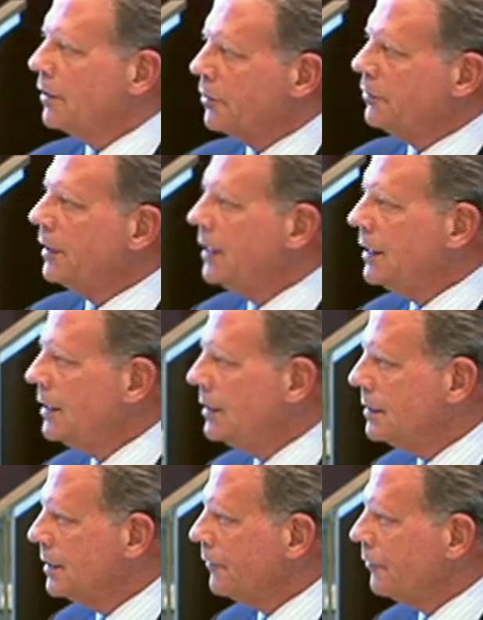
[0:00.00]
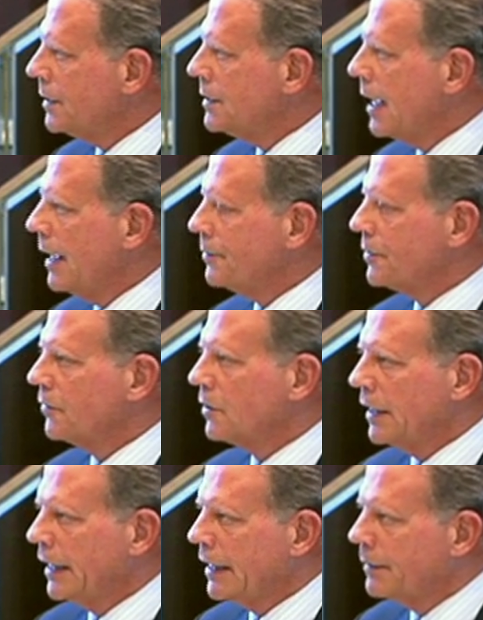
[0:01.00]
3 different types of
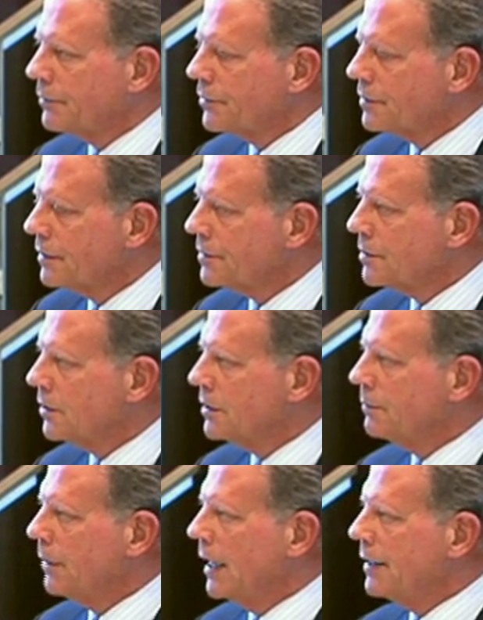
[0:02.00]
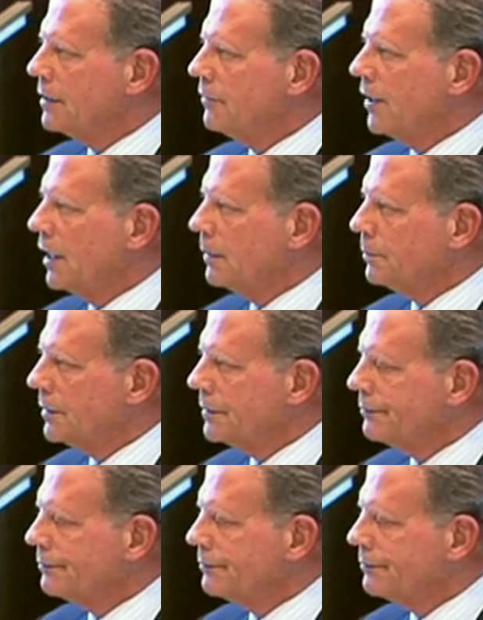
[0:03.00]
claims asserted by the developer.